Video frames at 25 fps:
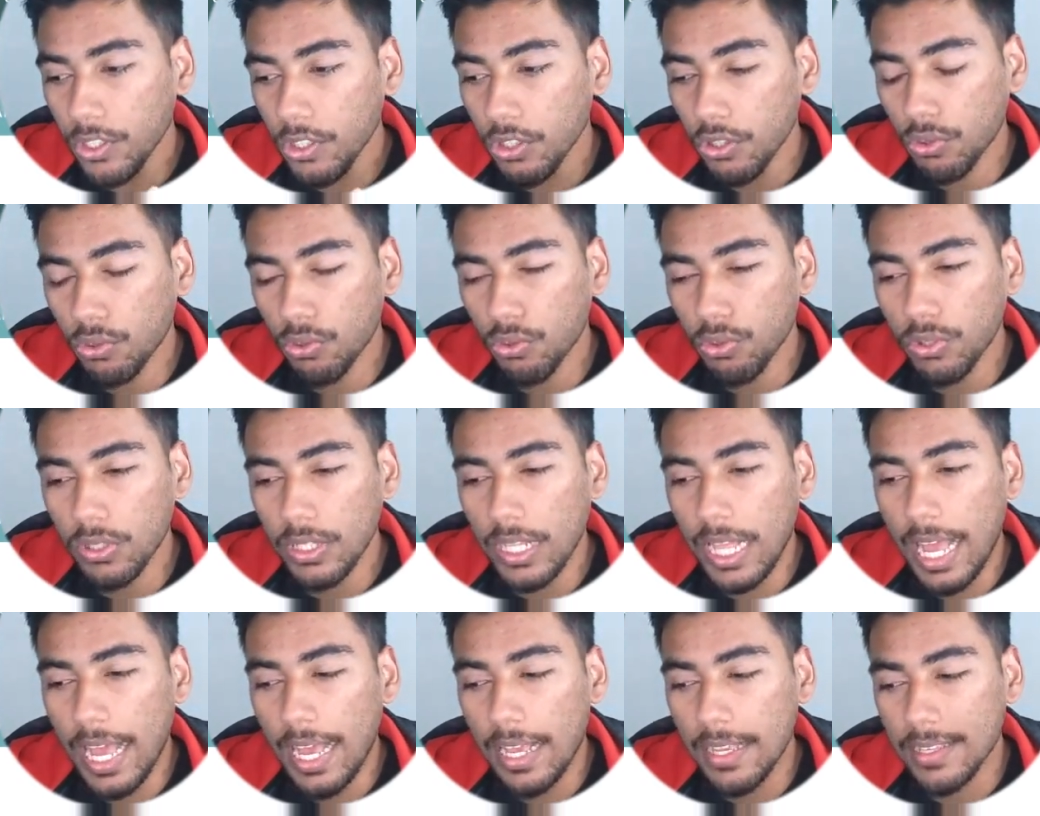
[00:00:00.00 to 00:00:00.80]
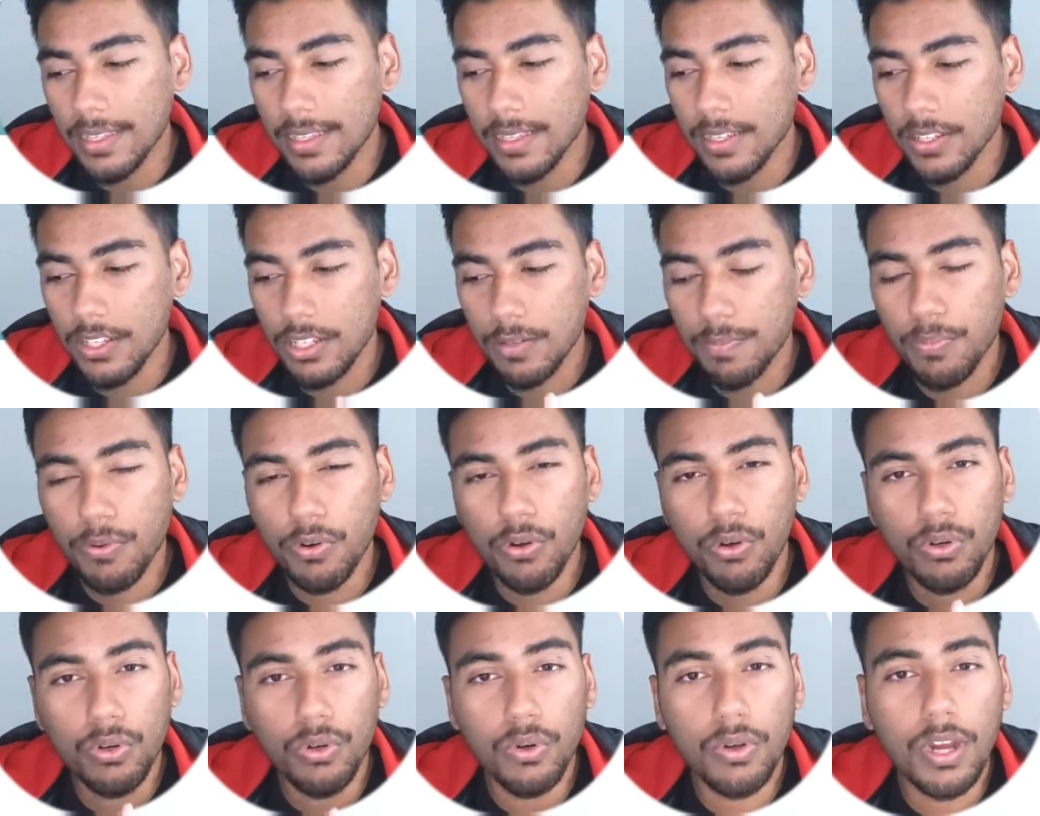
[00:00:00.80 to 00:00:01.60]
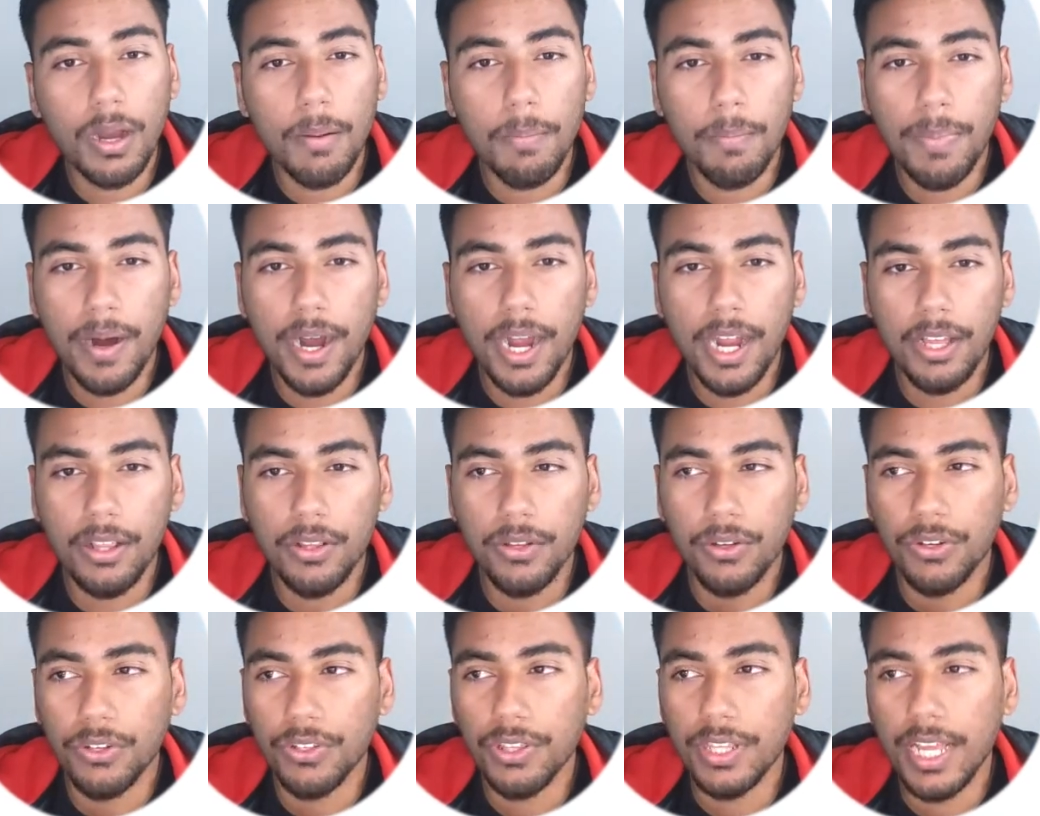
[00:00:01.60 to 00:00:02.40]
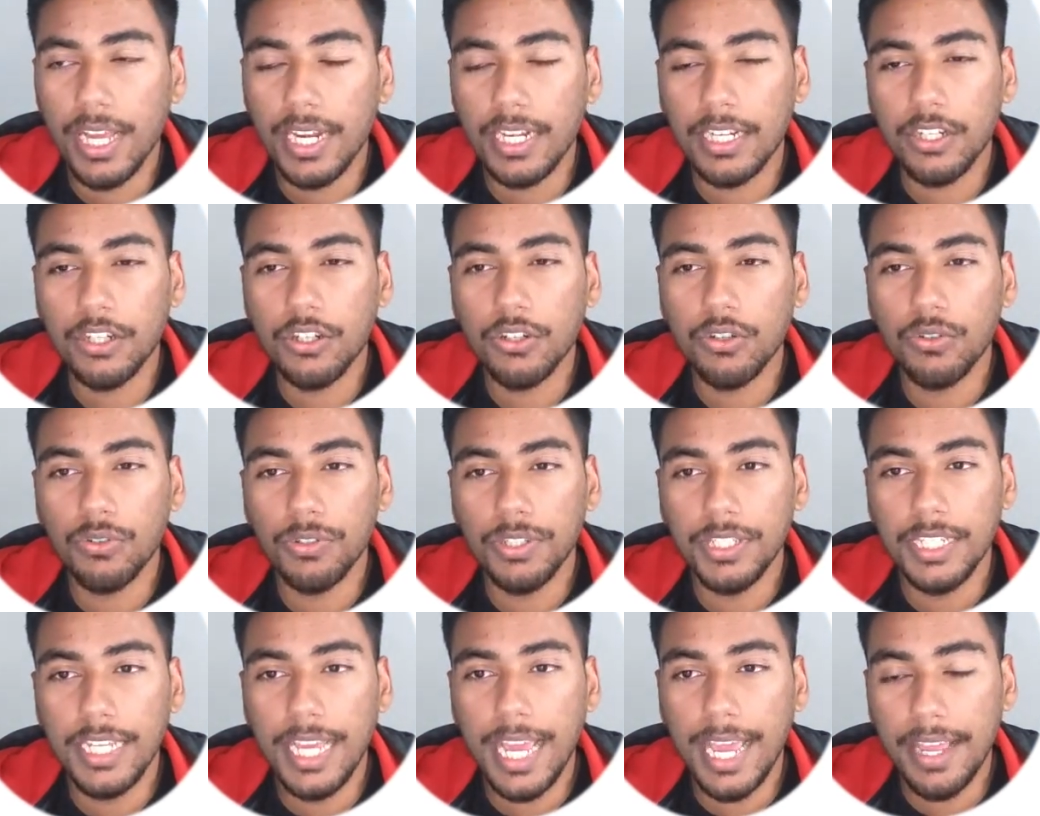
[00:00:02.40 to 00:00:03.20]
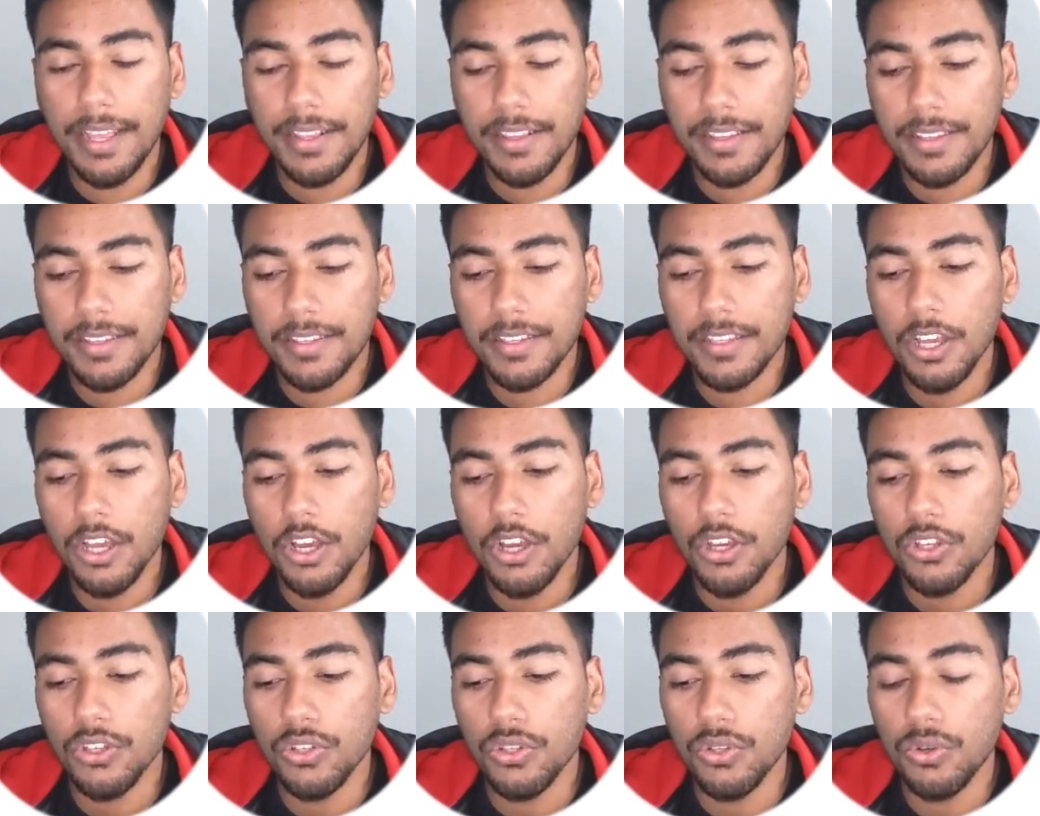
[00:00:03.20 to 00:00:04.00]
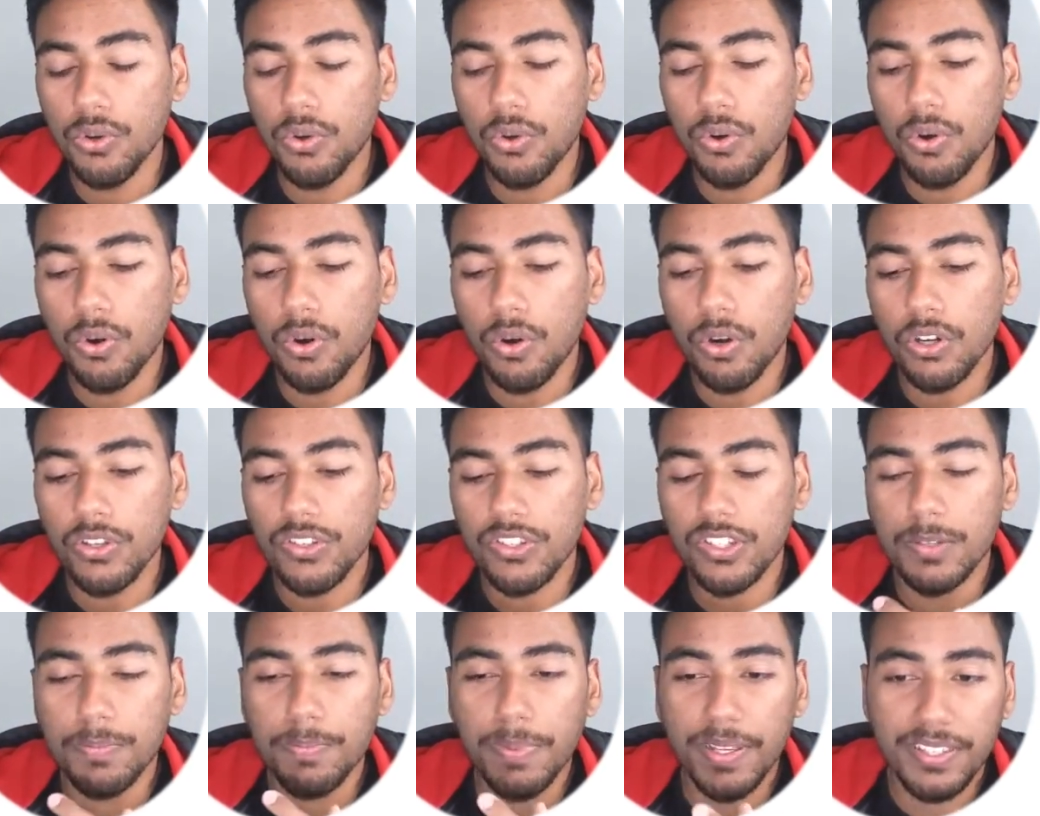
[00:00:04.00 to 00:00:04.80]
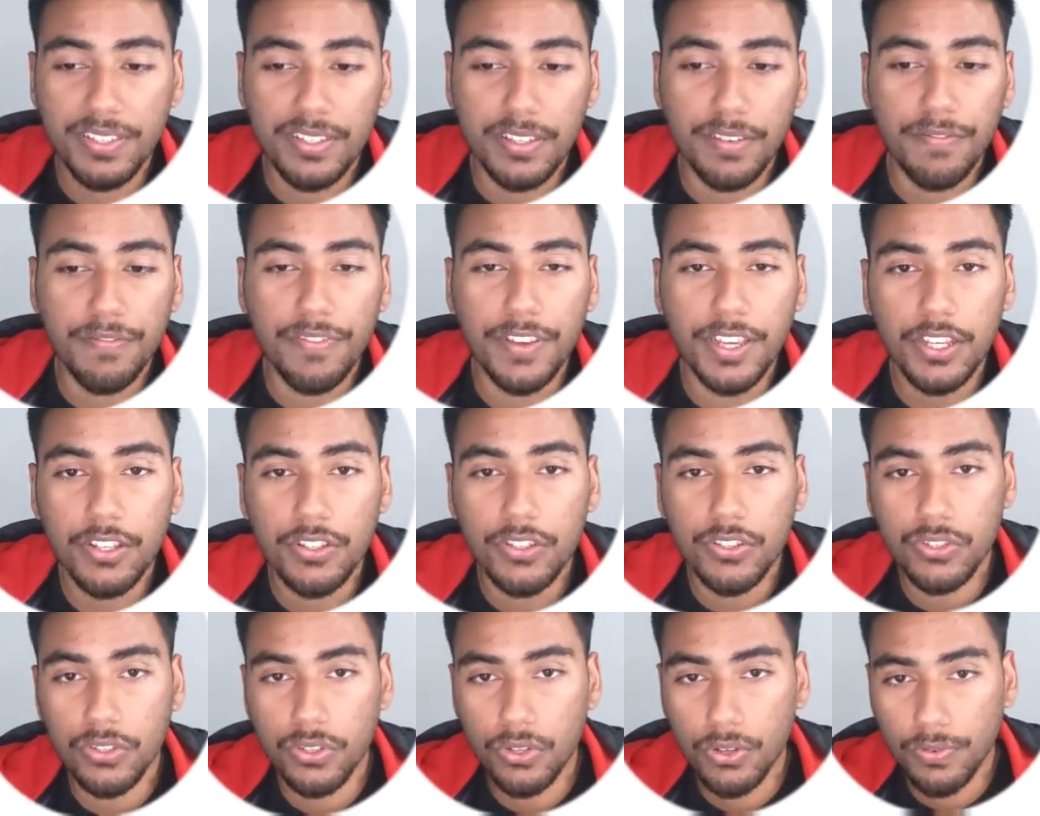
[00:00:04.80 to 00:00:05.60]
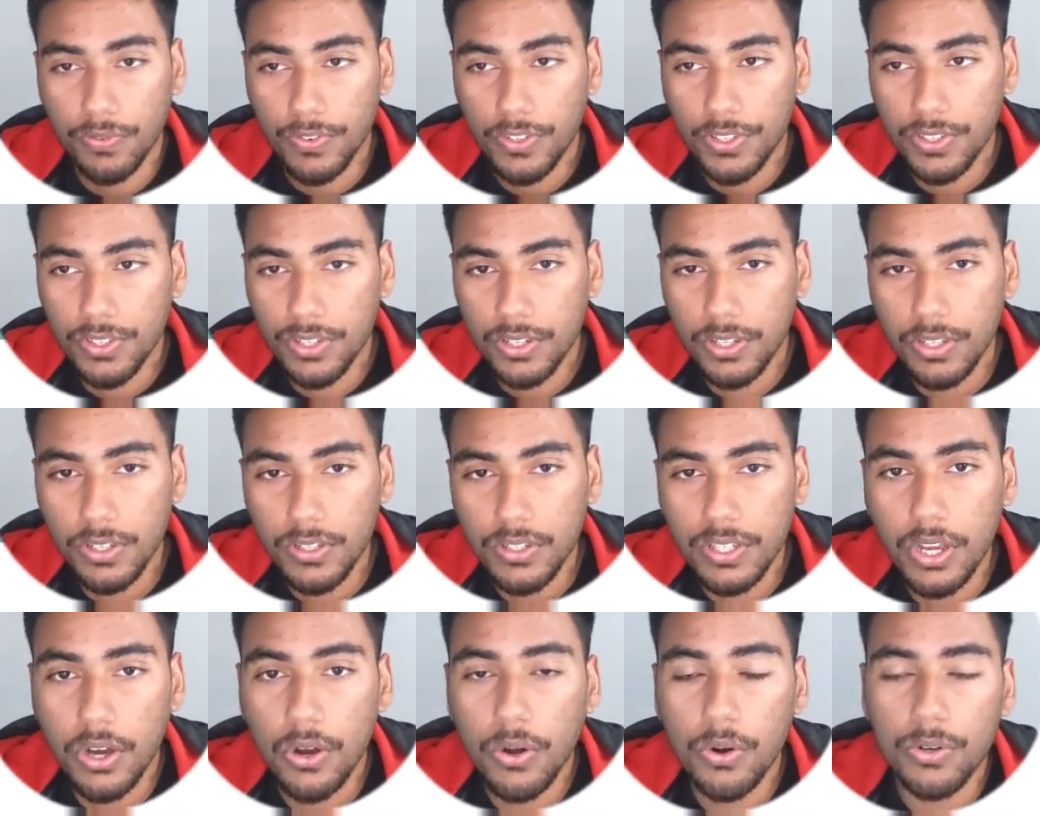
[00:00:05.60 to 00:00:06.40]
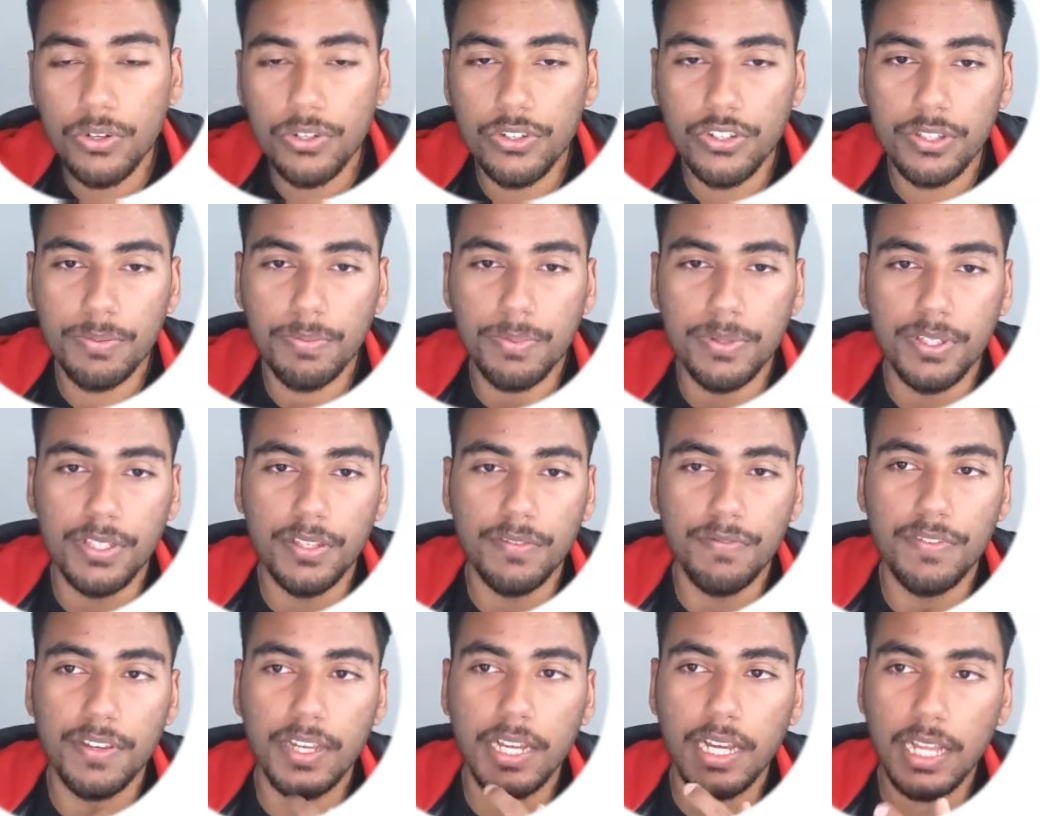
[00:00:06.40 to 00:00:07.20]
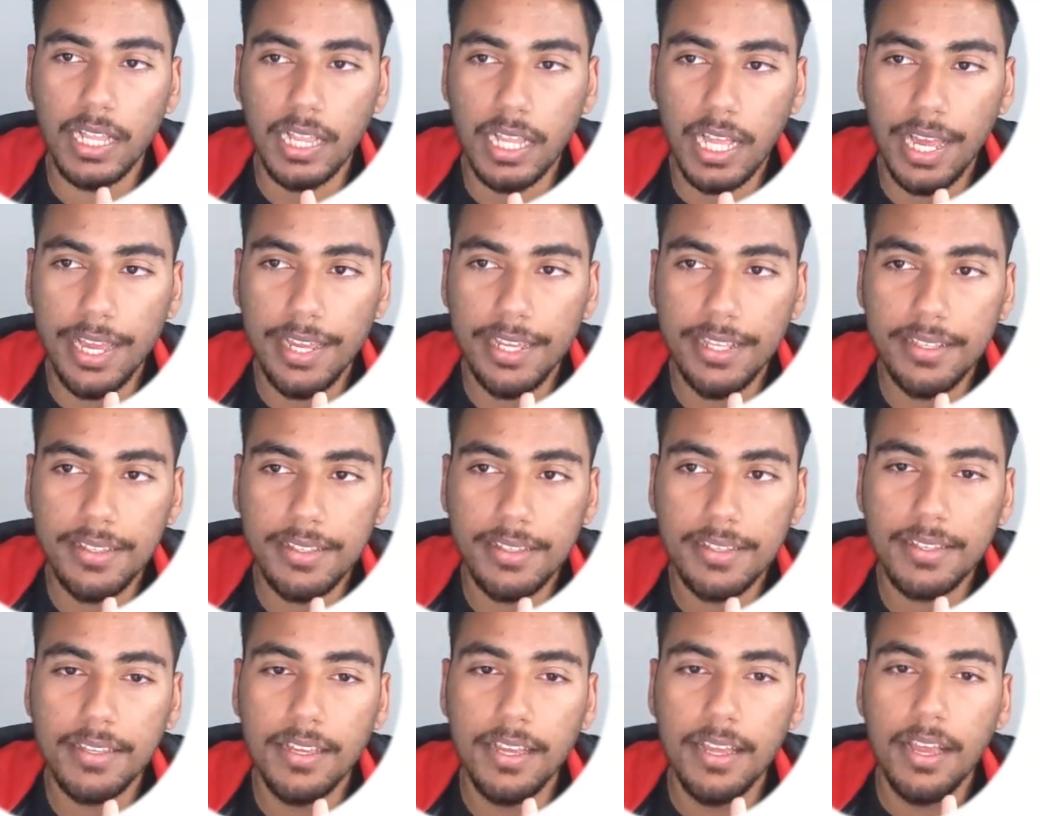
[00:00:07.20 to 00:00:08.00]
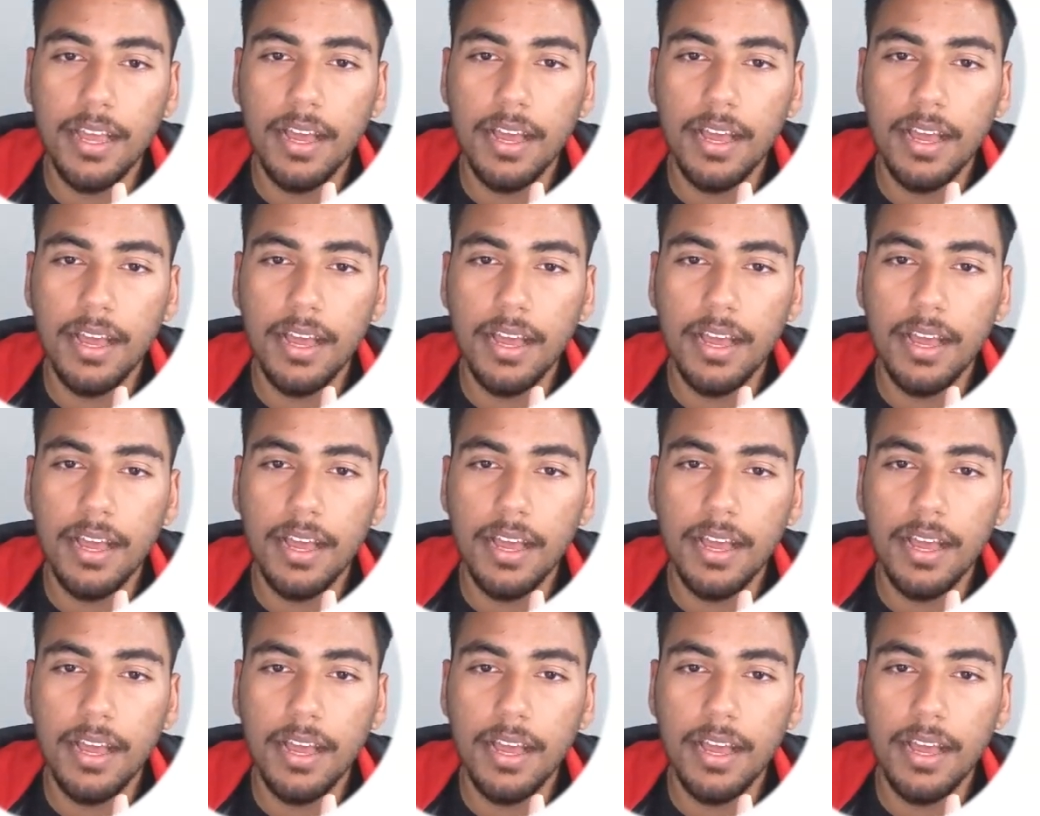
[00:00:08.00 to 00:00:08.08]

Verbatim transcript: Google has this proto compiler that creates your specific services or your specific clients